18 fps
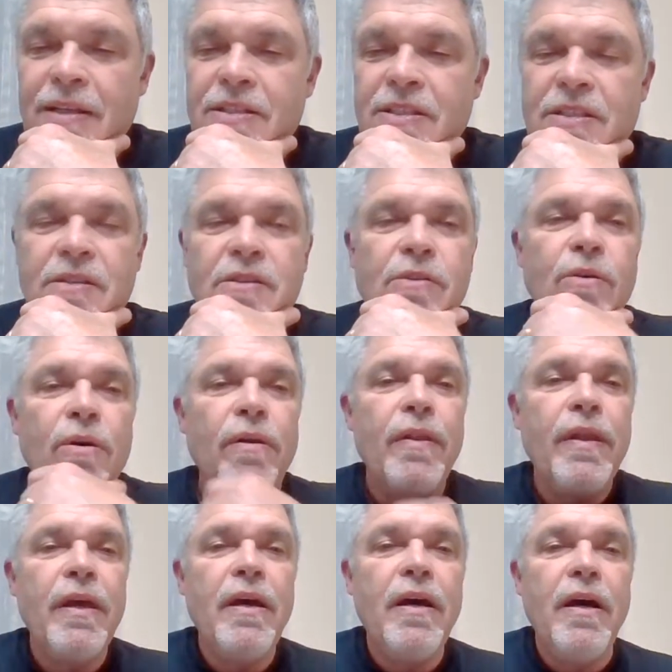Thanks.
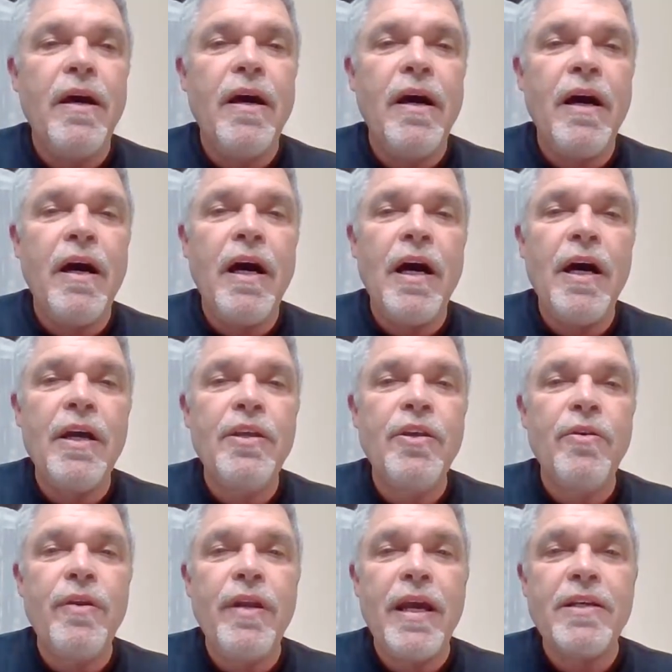Cool.
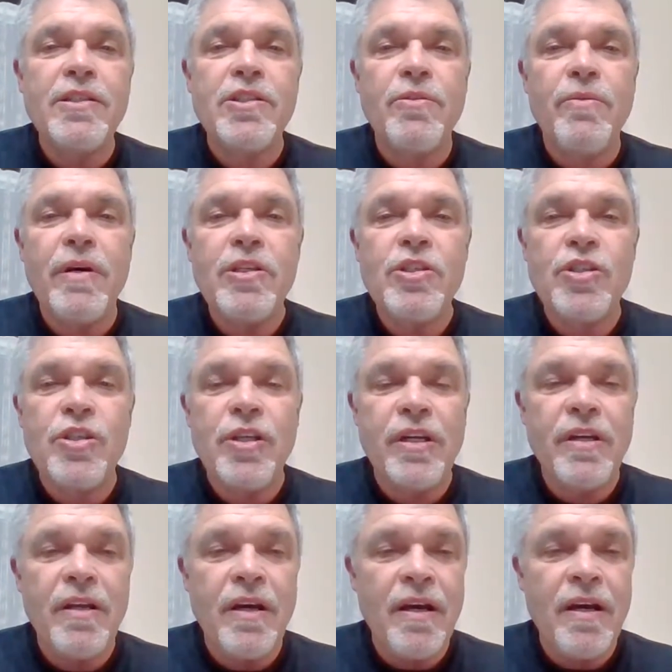Your next
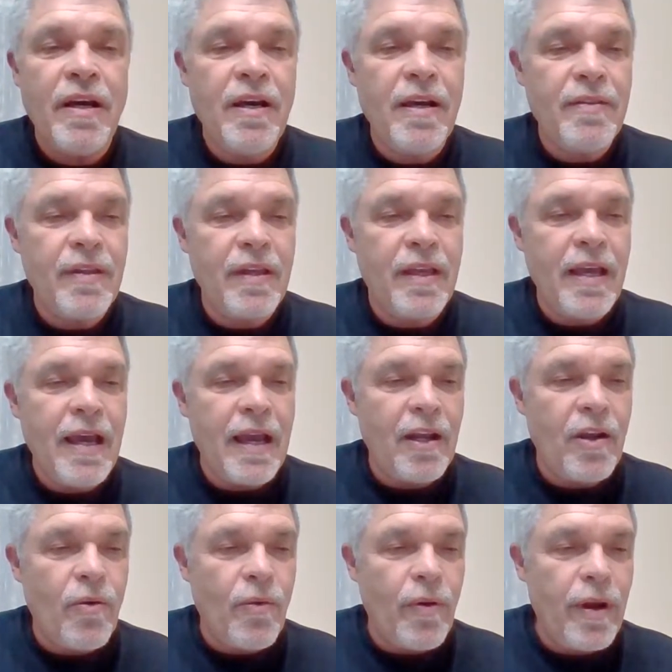question. The
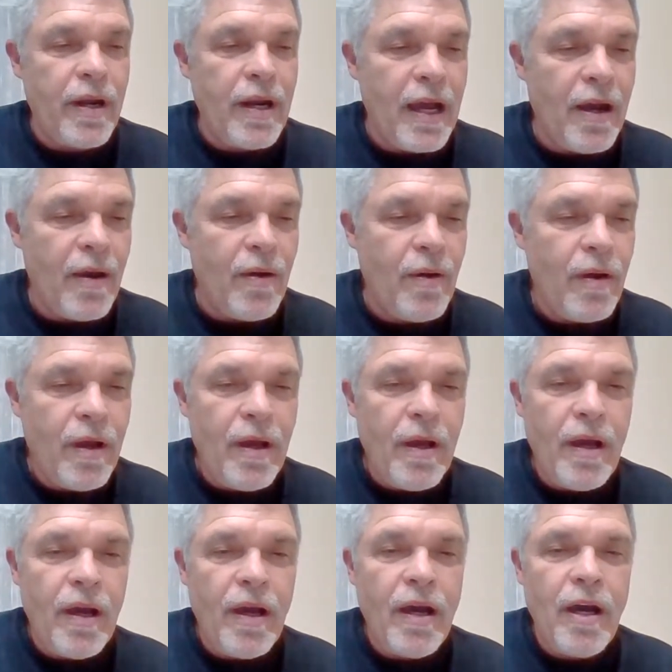category now,
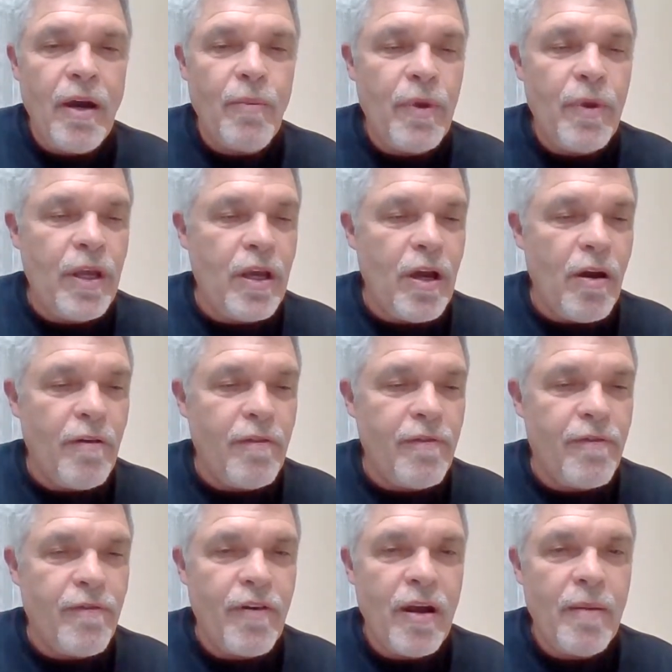we
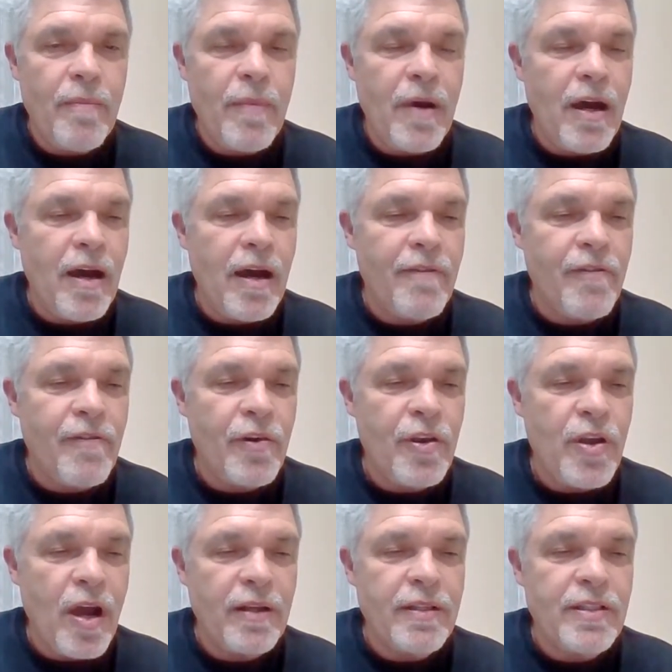go from
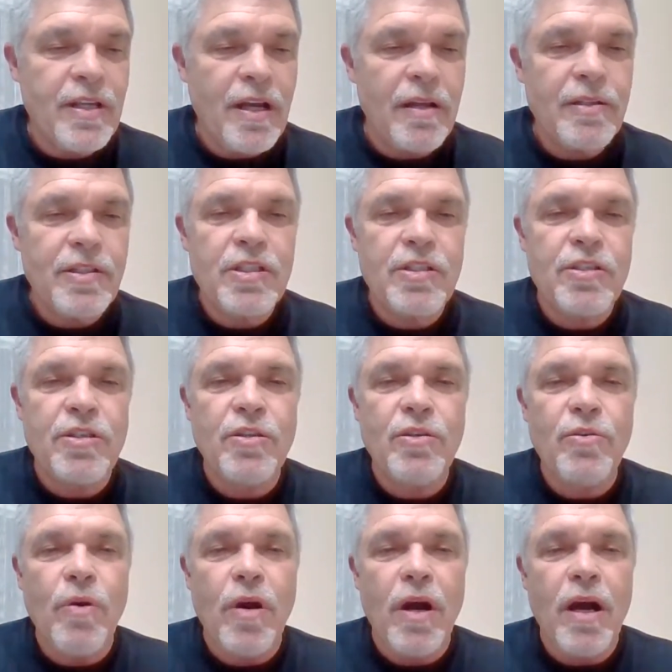for young adults
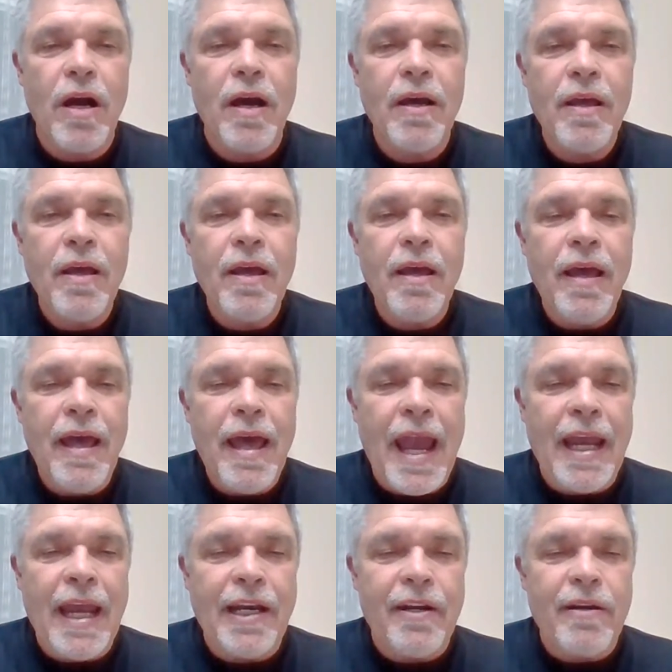to
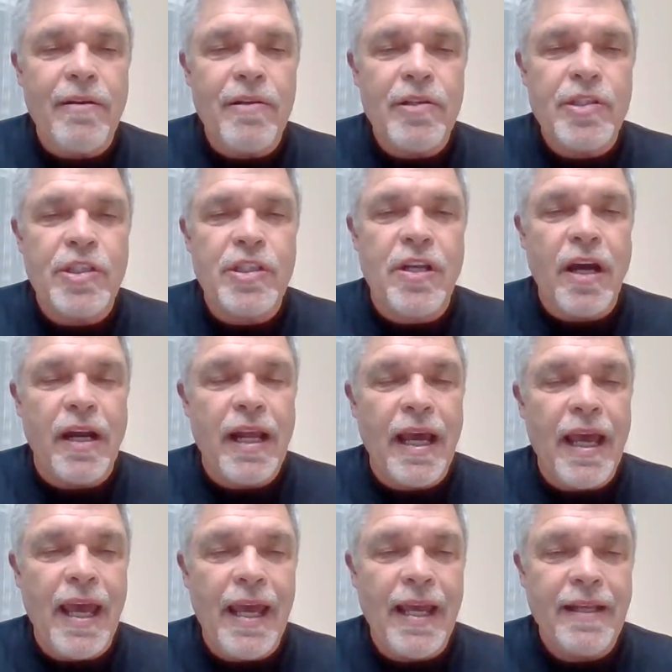haters
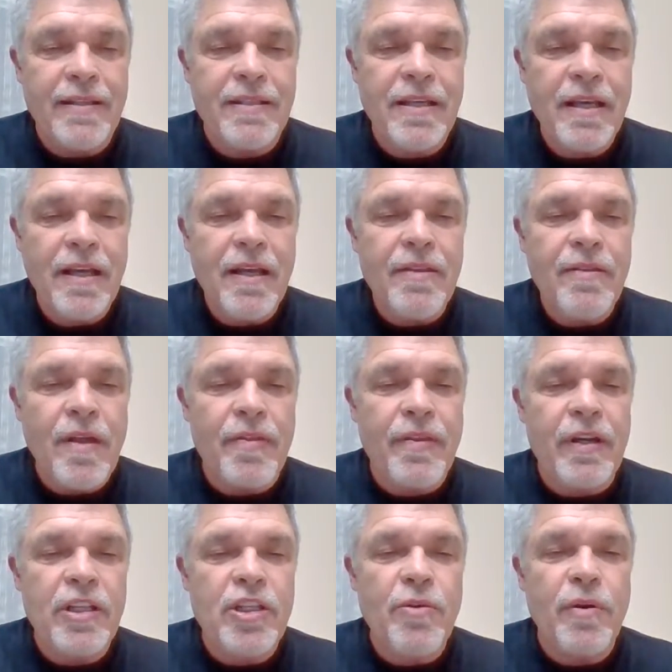gonna hate.
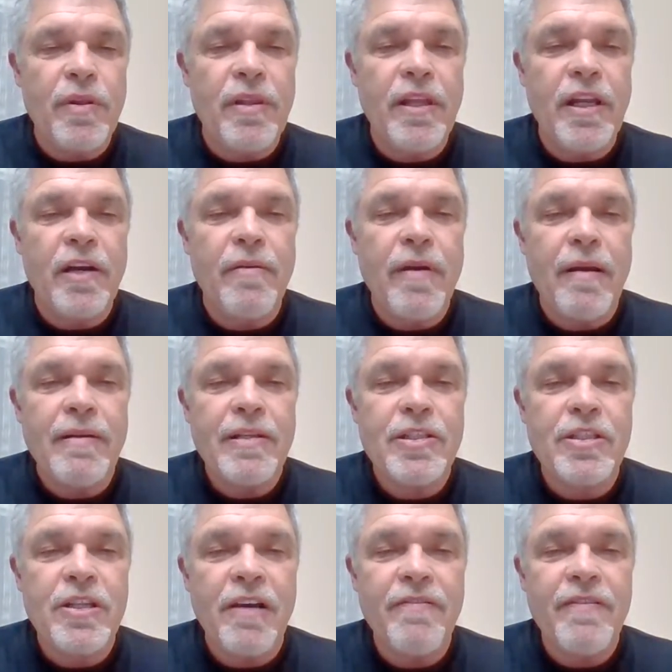Nothing to do with
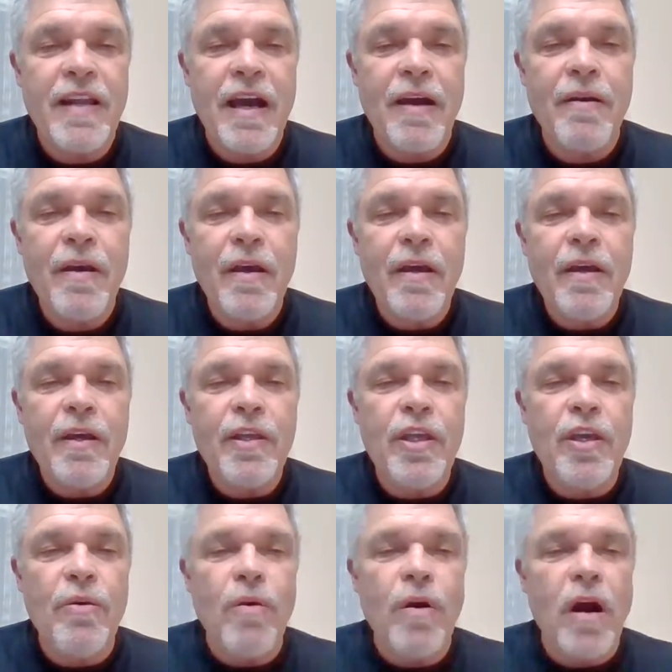literary stuff now.
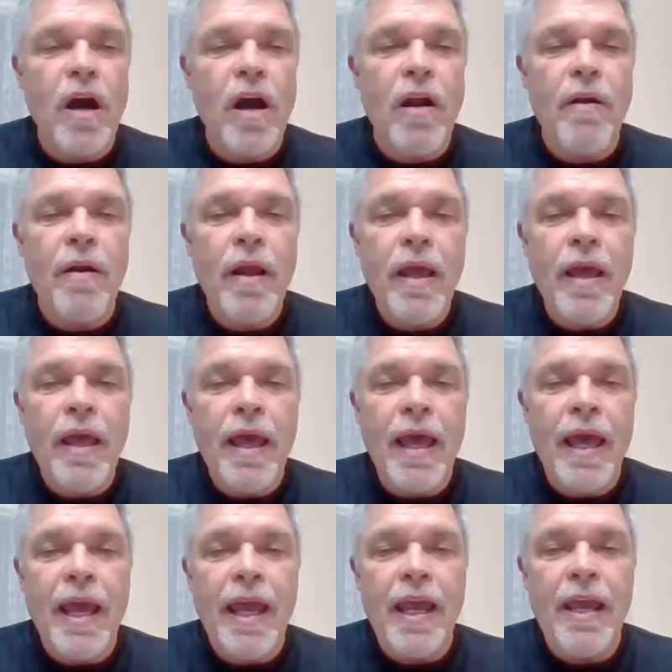You are
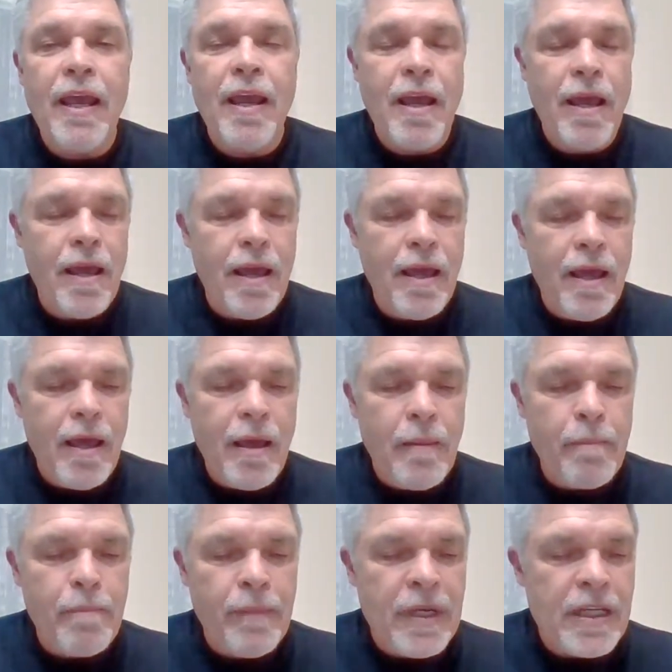a
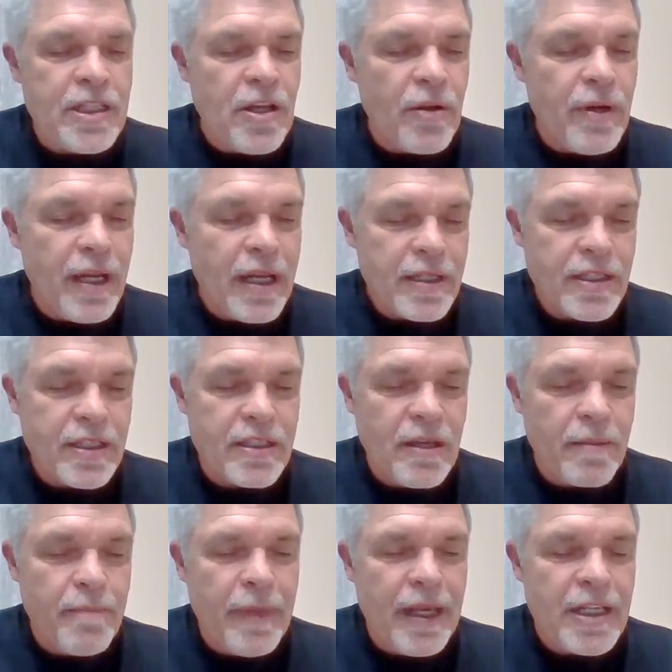
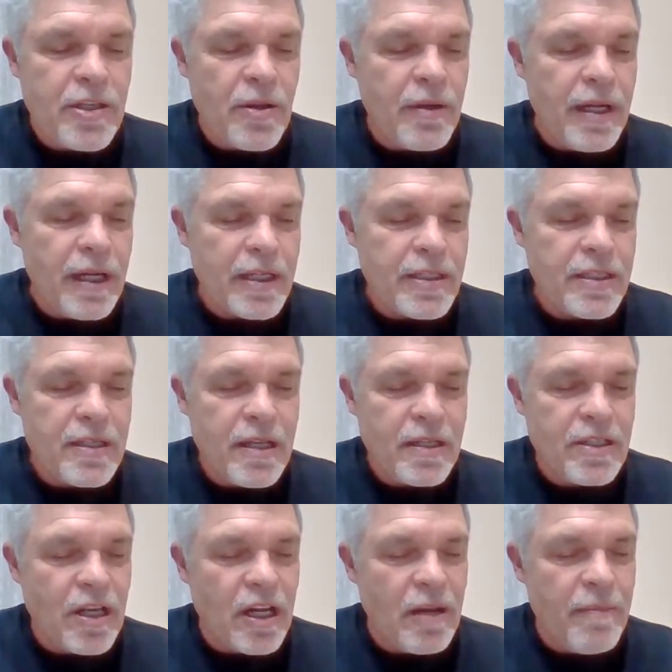misogynist.
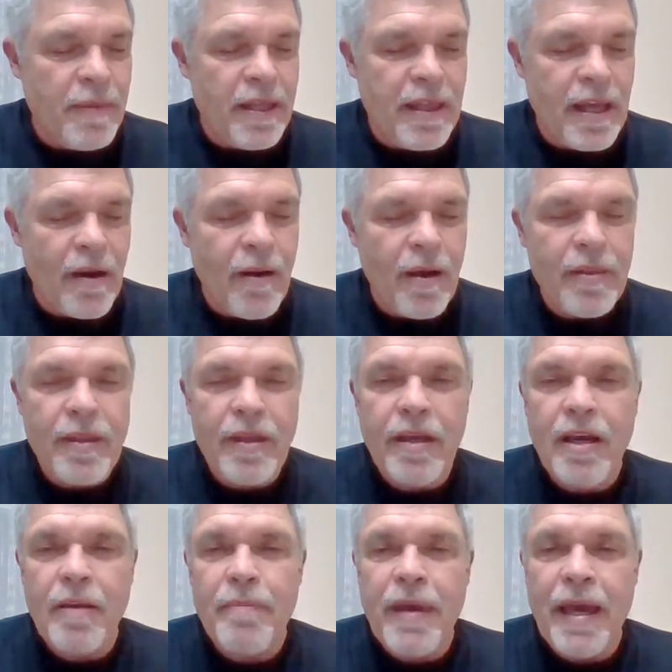It's going to be there on
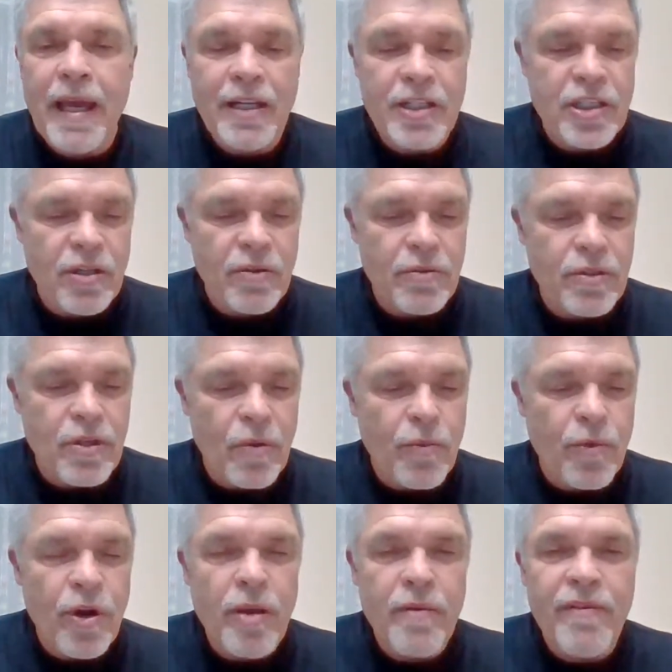the page, so
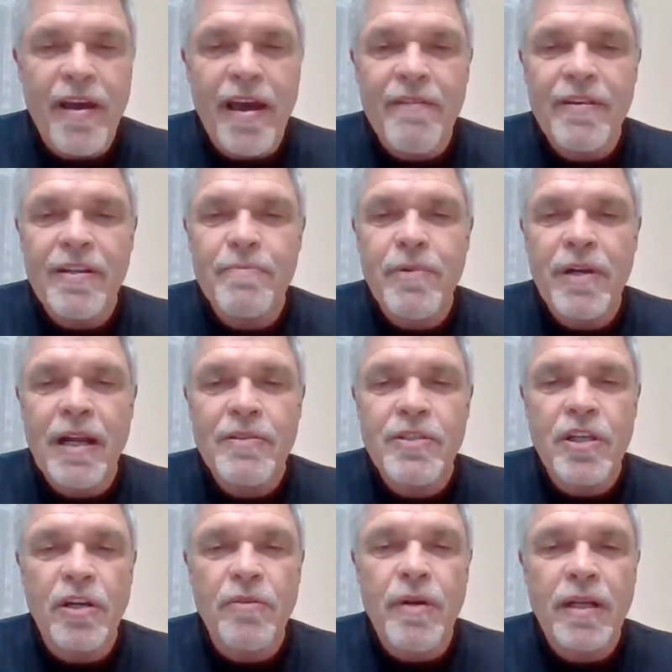don't worry if I haven't
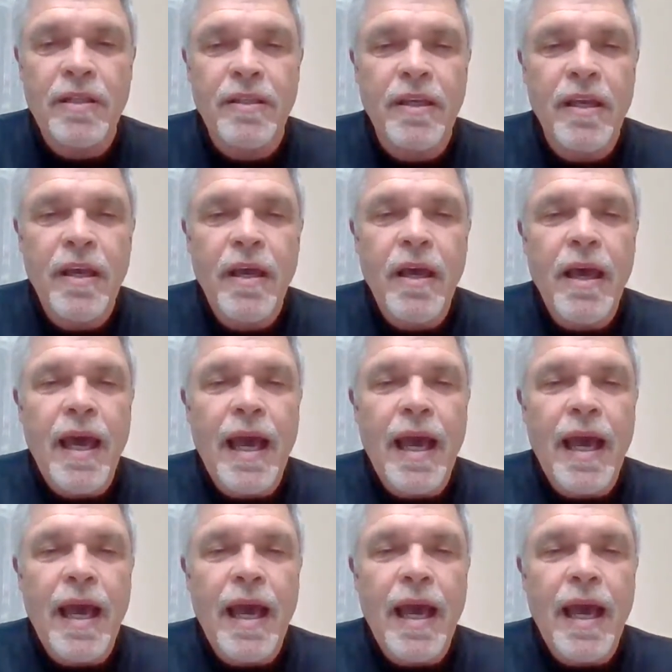pronounced it correctly.